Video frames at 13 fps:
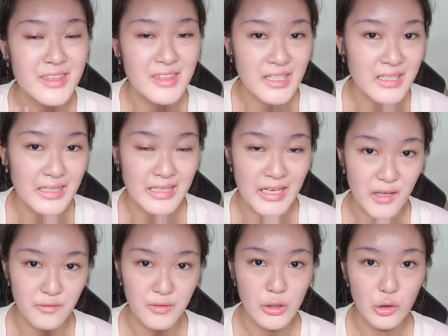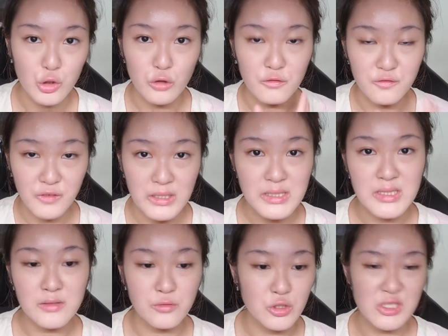thick and heavy on your
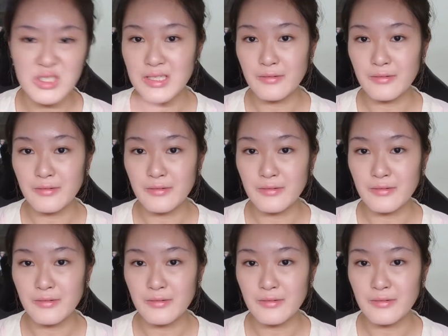face if you just